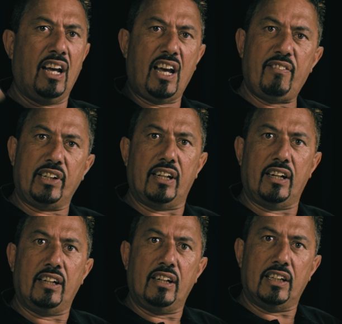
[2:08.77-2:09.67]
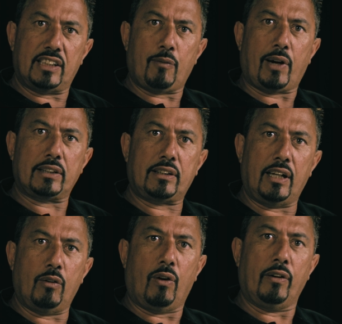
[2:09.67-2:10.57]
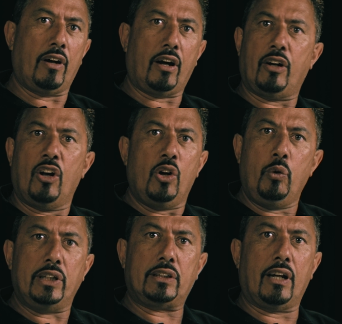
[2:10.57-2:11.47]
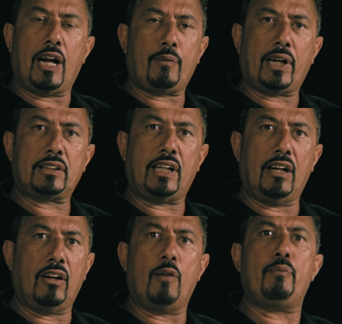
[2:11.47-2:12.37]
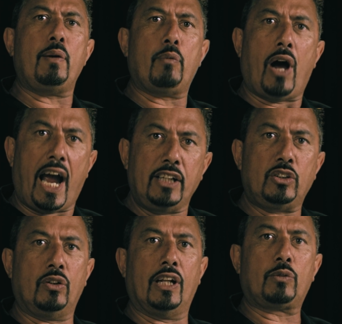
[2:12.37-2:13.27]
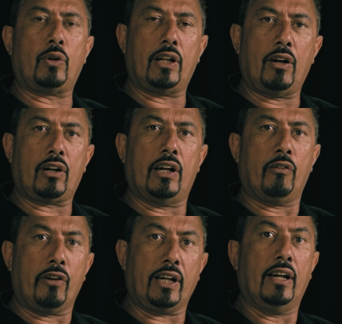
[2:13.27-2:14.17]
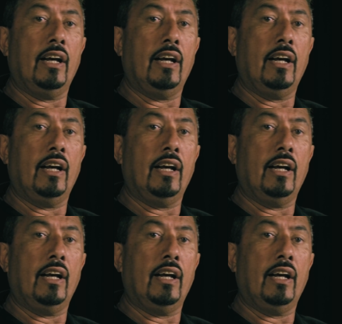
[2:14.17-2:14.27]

Having dinner, it's 10:30 at night. Who eats dinner 10:30 at night? People hate you. That's why they're not going to ring.